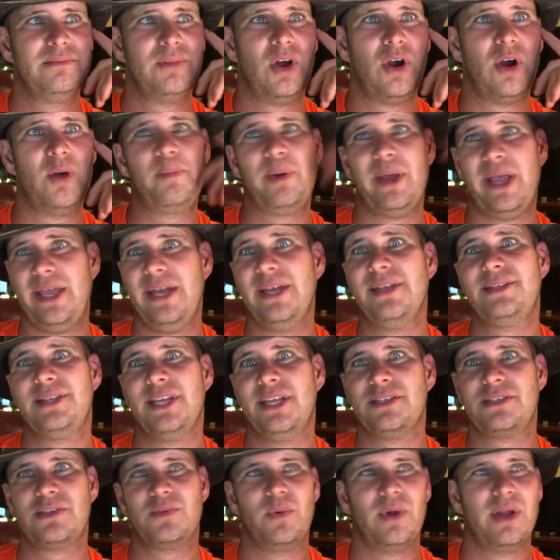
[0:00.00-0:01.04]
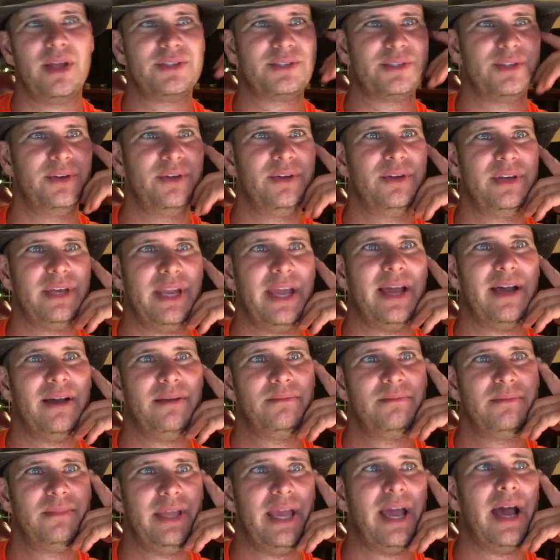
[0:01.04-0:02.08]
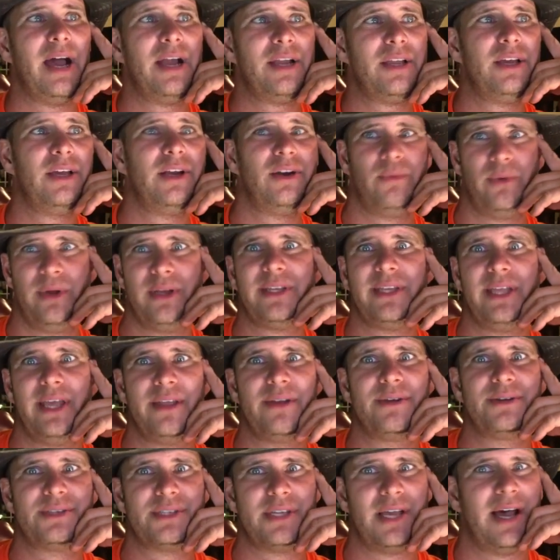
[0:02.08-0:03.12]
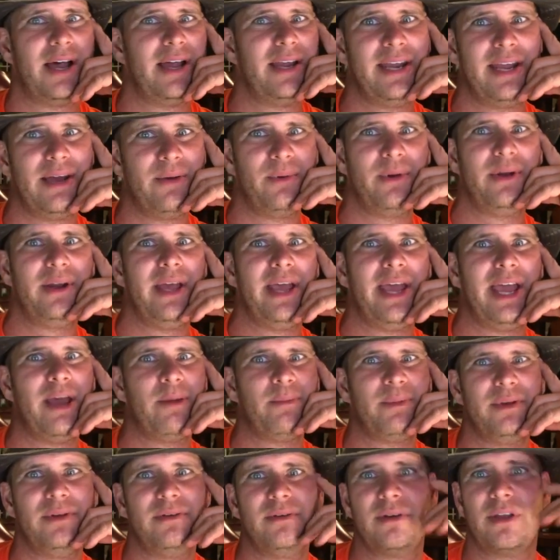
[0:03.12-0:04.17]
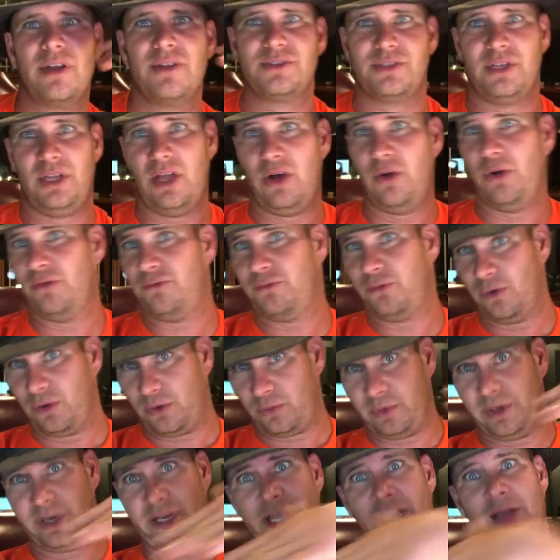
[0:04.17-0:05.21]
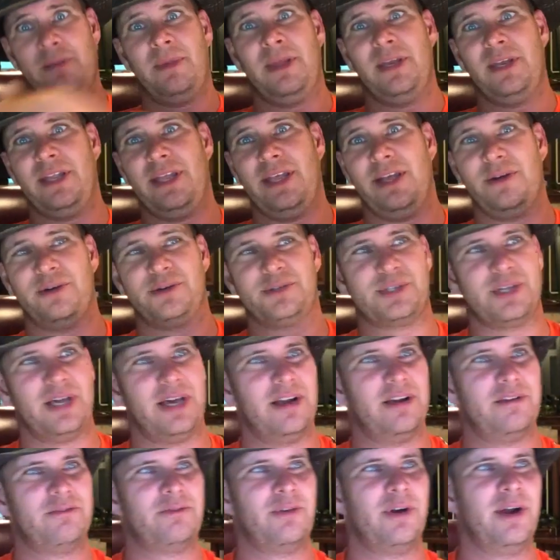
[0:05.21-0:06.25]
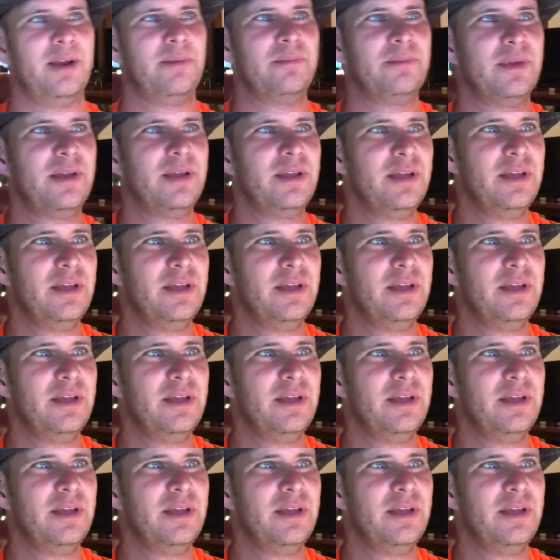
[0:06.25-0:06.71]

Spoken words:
or paid attention to what I was doing, yeah. Yeah, I could have went the other side and that wouldn't have happened because the loader fork would have come into the other side of the frame.